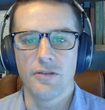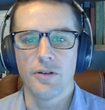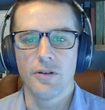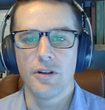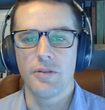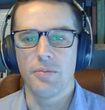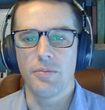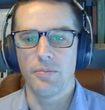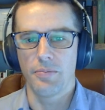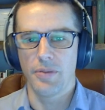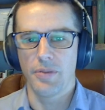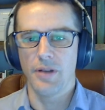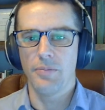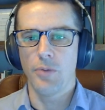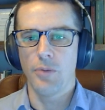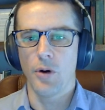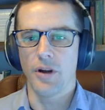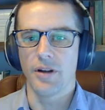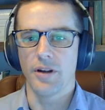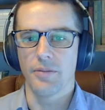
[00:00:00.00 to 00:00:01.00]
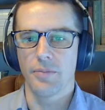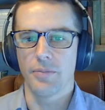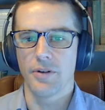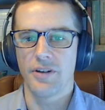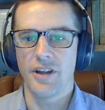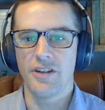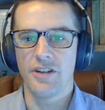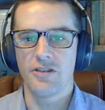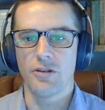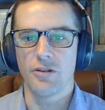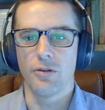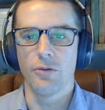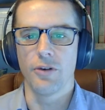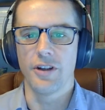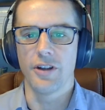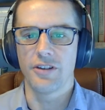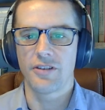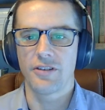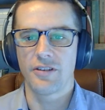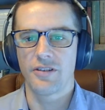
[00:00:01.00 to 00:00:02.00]
to really pinpoint potential
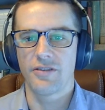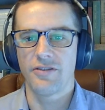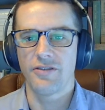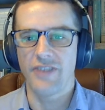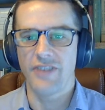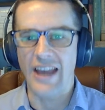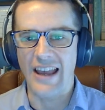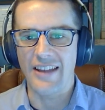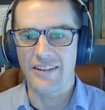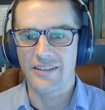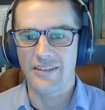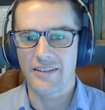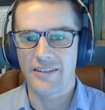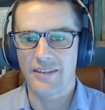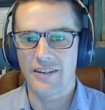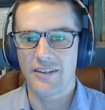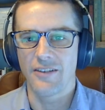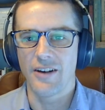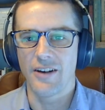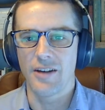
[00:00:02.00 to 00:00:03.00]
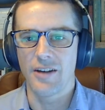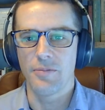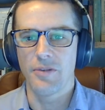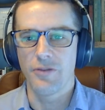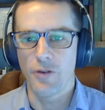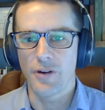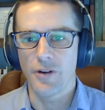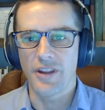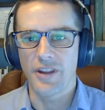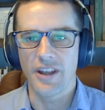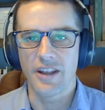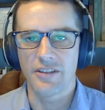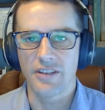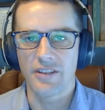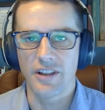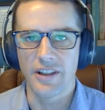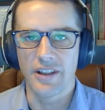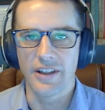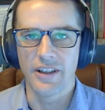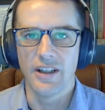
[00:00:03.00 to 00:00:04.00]
risks fast, right, before they
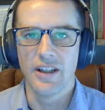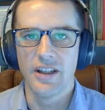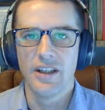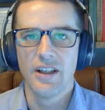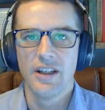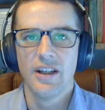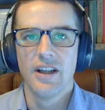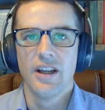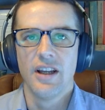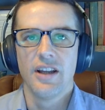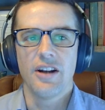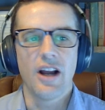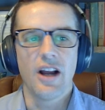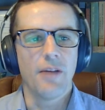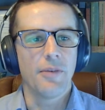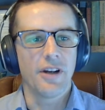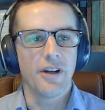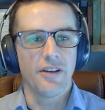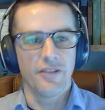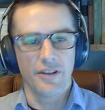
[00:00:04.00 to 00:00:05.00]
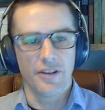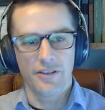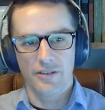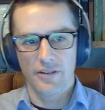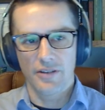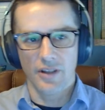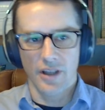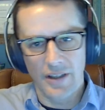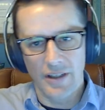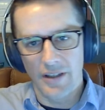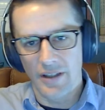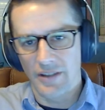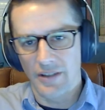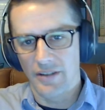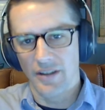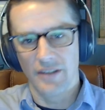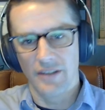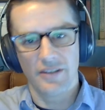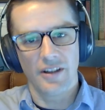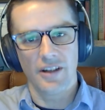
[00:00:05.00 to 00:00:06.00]
escalate. How many of us in
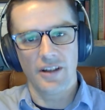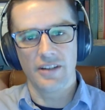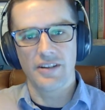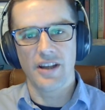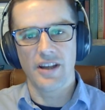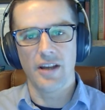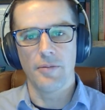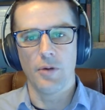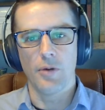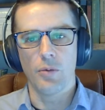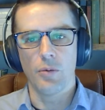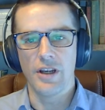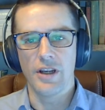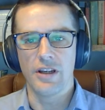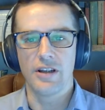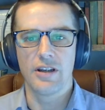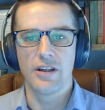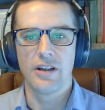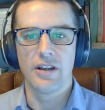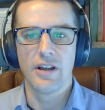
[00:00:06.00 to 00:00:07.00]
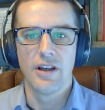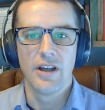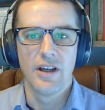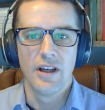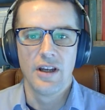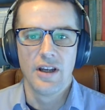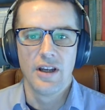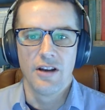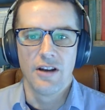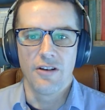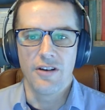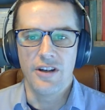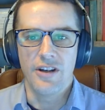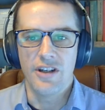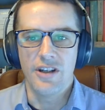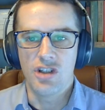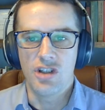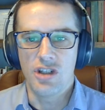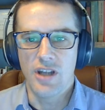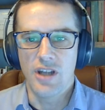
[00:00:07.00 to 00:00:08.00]
a ton of time a week or
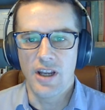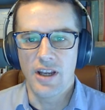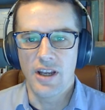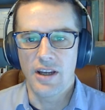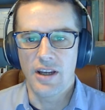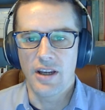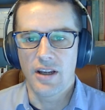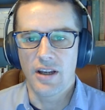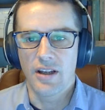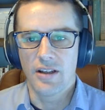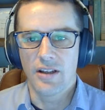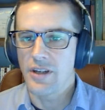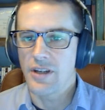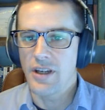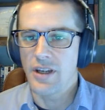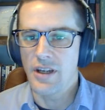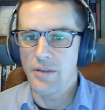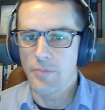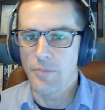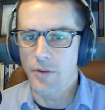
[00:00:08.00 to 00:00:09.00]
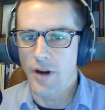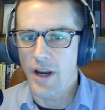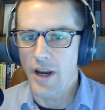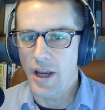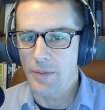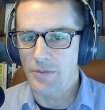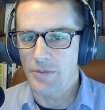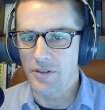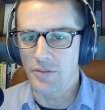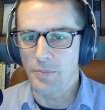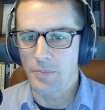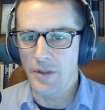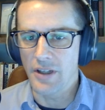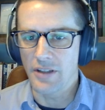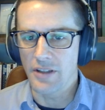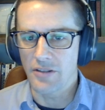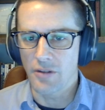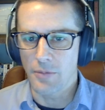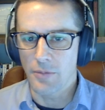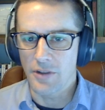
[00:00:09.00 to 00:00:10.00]
each day, our team perhaps is
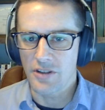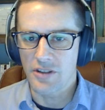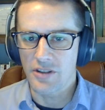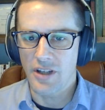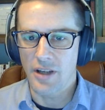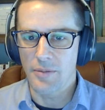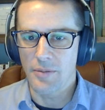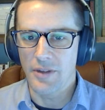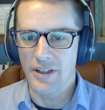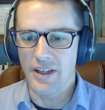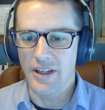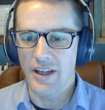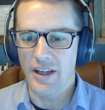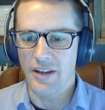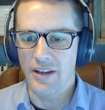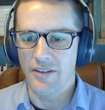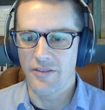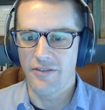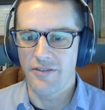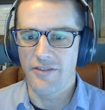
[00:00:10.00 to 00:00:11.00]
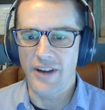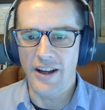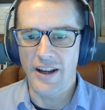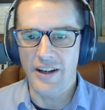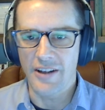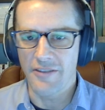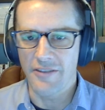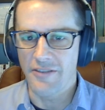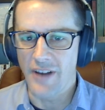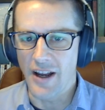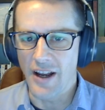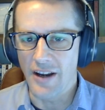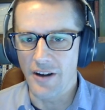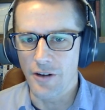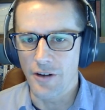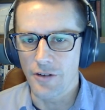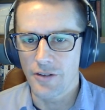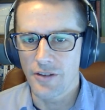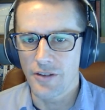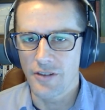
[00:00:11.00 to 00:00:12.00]
spending so much time a day fighting
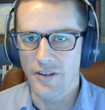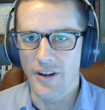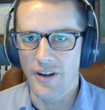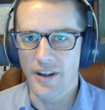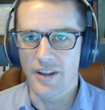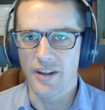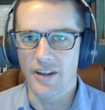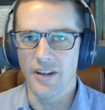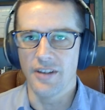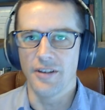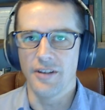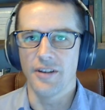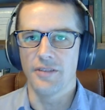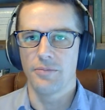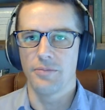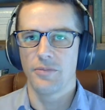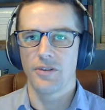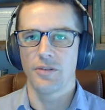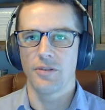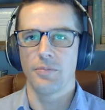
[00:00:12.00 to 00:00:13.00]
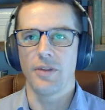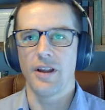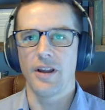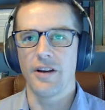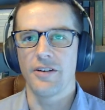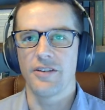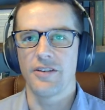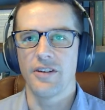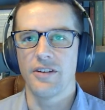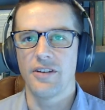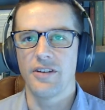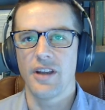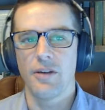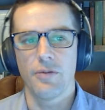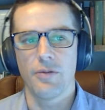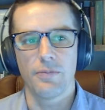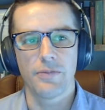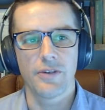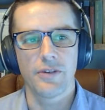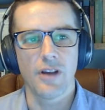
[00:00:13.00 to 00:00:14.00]
fires, right? A supplier says,
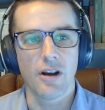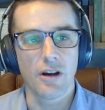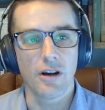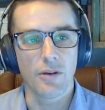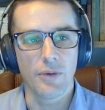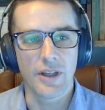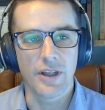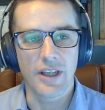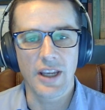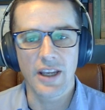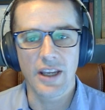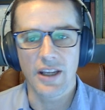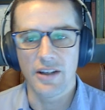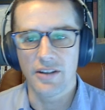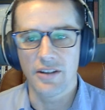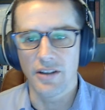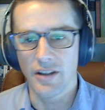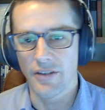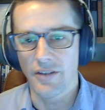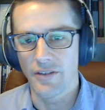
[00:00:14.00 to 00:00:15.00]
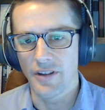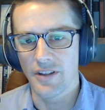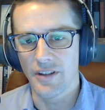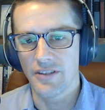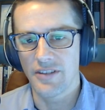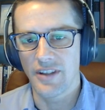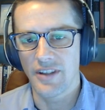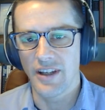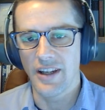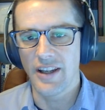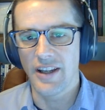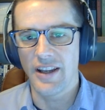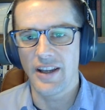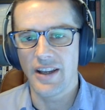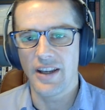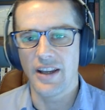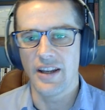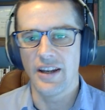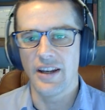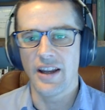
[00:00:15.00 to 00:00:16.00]
yeah, sorry, we can't deliver this
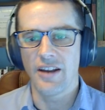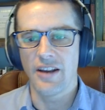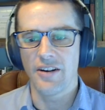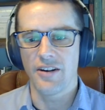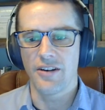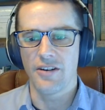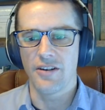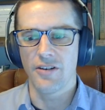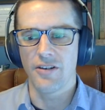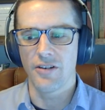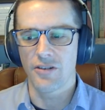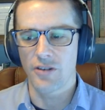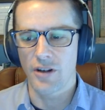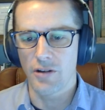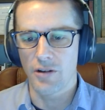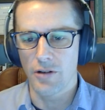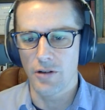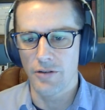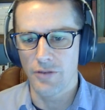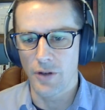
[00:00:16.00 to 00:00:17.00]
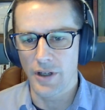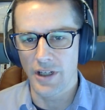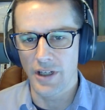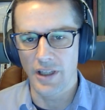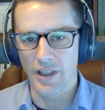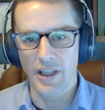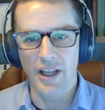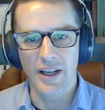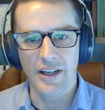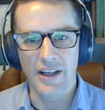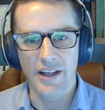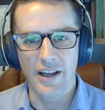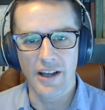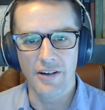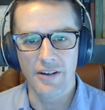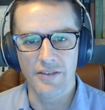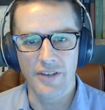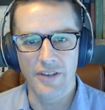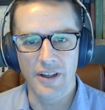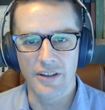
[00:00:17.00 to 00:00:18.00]
today. And now you're trying to avoid a line
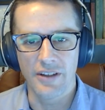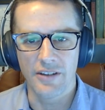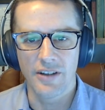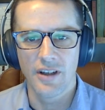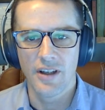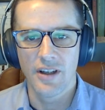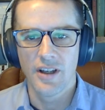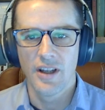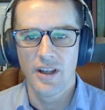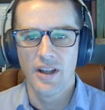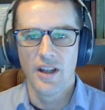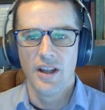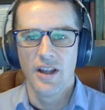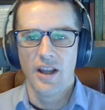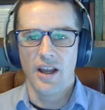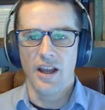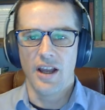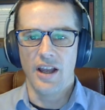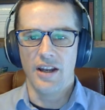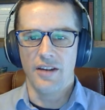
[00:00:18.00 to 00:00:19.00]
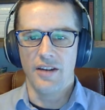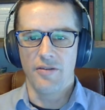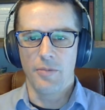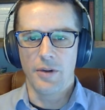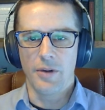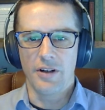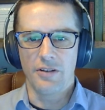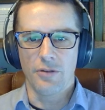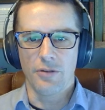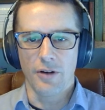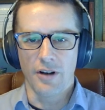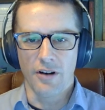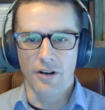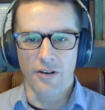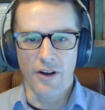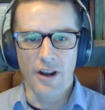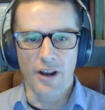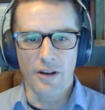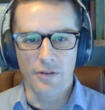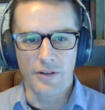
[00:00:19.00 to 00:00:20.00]
down event. And everybody's running
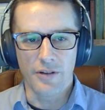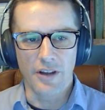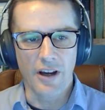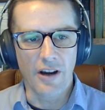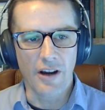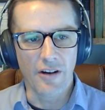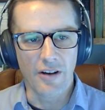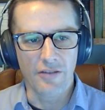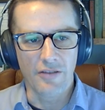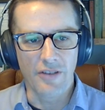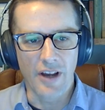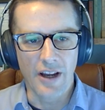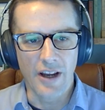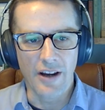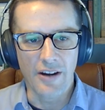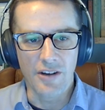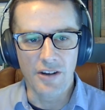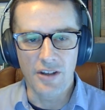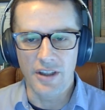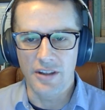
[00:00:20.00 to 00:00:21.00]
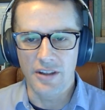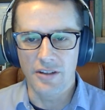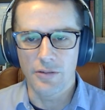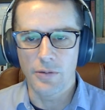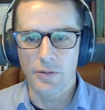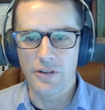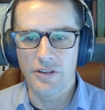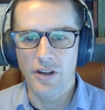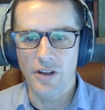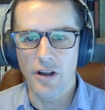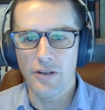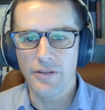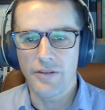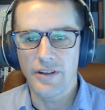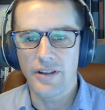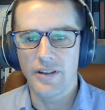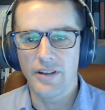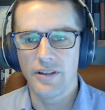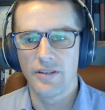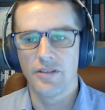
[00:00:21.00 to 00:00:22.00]
around with their hair on fire. You get this one
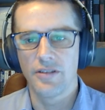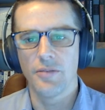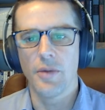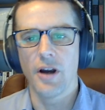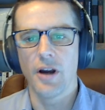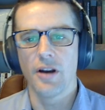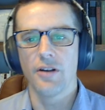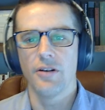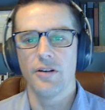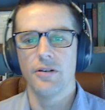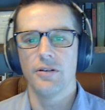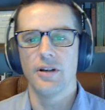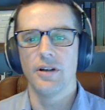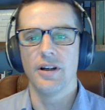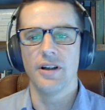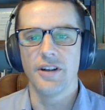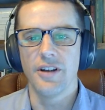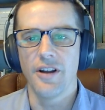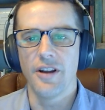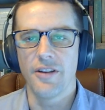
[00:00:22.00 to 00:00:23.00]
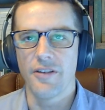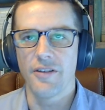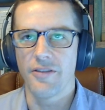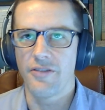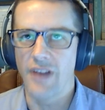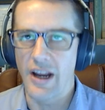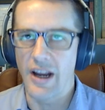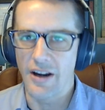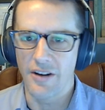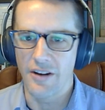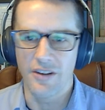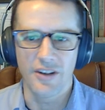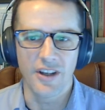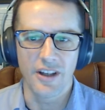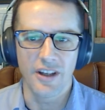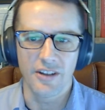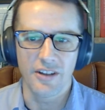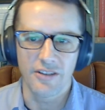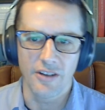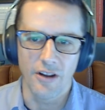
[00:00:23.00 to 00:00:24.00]
solved, tomorrow, another fire you
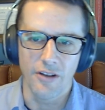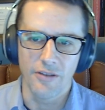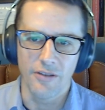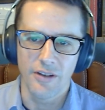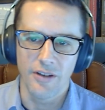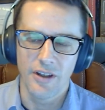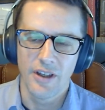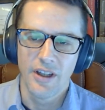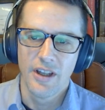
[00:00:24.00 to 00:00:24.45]
got to solve.